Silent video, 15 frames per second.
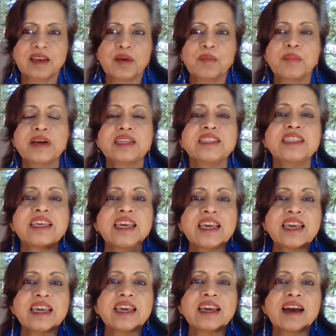But
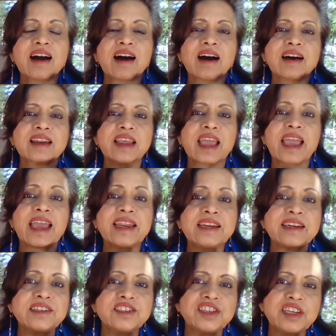they are
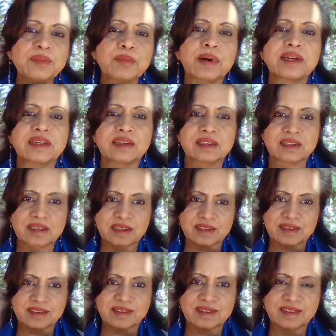energy bundles.